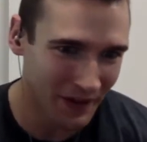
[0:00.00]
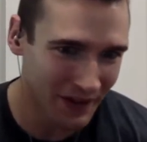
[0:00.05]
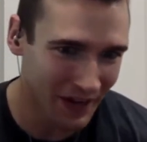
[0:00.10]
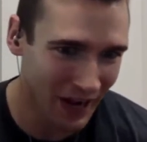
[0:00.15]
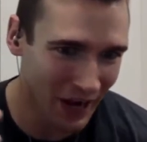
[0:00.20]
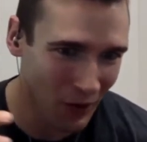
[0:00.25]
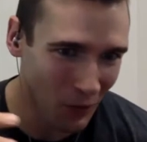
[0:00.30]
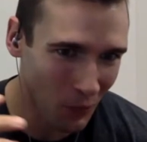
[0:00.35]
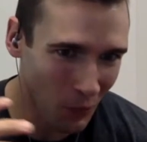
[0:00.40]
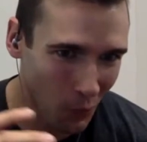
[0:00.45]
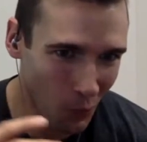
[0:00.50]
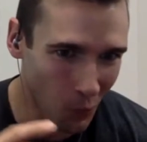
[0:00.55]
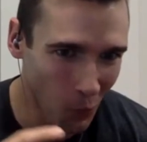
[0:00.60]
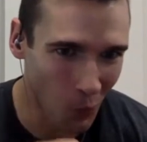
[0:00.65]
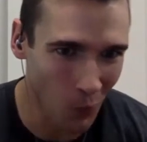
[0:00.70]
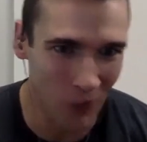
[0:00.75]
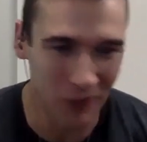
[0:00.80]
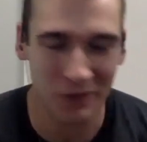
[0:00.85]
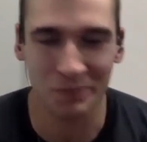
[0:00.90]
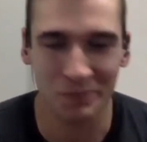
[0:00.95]
now,
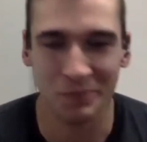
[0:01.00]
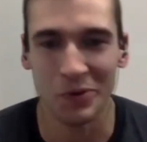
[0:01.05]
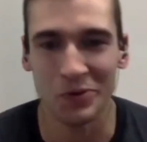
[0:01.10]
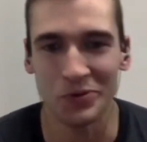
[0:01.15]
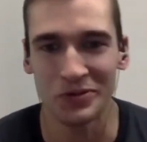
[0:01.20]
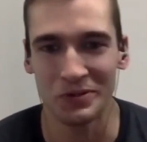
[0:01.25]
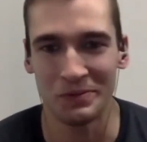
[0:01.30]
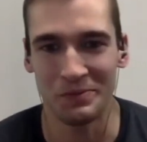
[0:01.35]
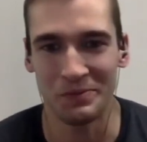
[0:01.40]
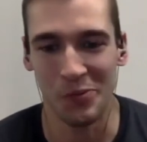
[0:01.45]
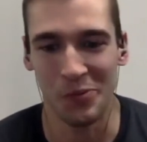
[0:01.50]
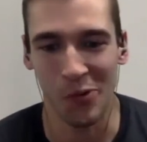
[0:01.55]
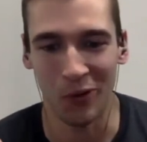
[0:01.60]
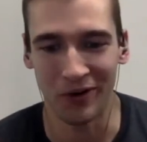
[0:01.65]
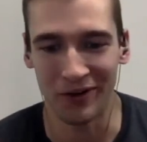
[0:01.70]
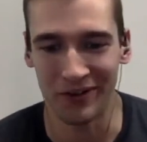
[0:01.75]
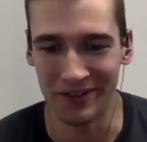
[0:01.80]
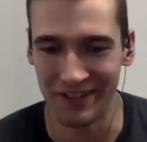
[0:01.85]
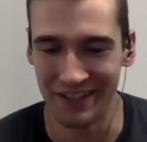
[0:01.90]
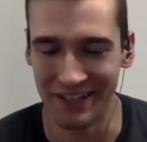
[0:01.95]
what's most
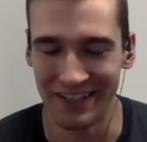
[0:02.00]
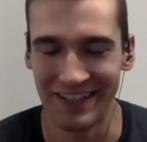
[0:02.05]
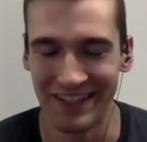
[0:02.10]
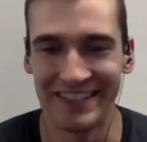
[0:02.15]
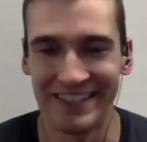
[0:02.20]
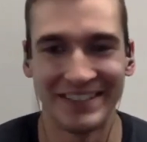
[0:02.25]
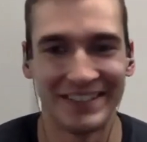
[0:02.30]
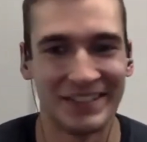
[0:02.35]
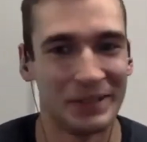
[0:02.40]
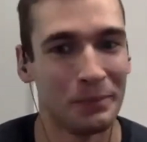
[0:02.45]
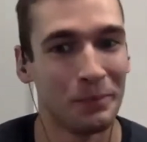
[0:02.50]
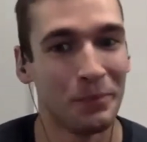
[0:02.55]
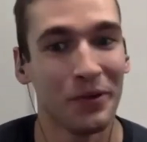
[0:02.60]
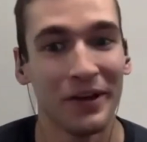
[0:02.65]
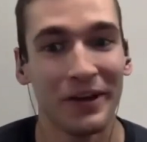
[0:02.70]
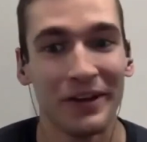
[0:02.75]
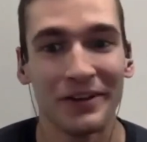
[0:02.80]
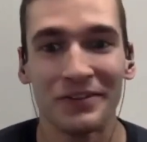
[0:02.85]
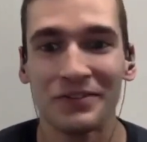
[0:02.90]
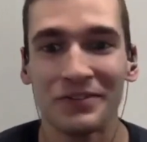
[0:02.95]
important? Is it the
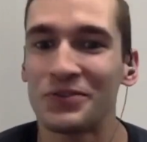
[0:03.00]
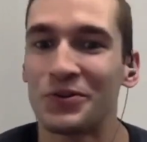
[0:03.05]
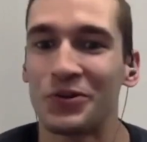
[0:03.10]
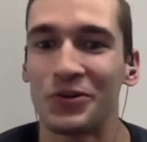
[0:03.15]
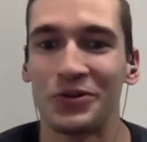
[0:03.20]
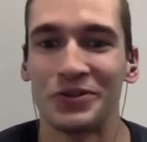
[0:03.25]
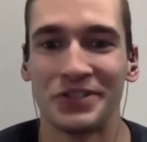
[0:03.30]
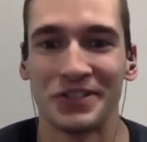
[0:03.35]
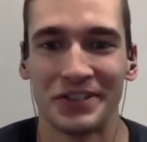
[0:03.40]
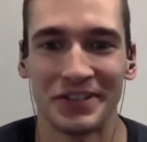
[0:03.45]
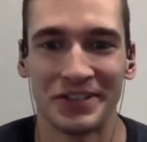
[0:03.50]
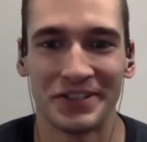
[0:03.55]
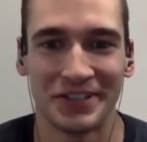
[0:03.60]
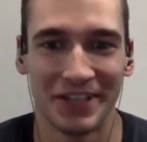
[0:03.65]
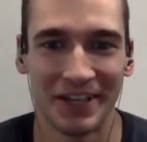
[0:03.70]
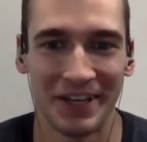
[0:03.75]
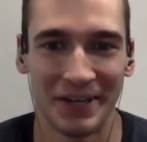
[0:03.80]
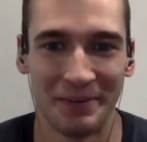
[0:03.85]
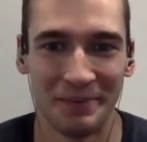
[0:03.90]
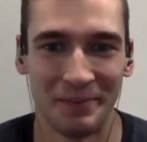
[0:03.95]
players or is it the
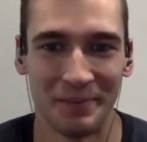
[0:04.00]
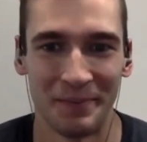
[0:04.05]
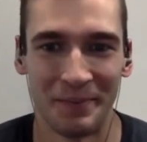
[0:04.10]
scheme?